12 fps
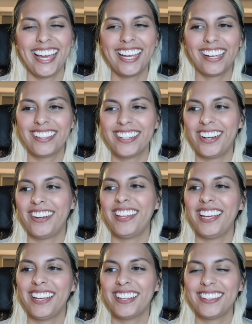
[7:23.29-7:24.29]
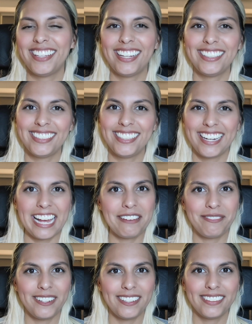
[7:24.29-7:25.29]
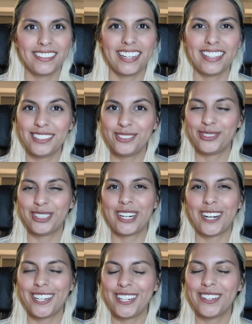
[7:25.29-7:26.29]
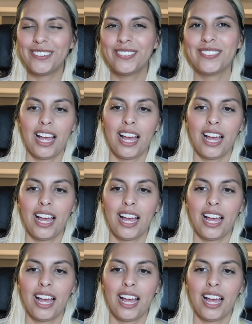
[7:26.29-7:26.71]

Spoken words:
and clearly that didn't happen, at least for cardio.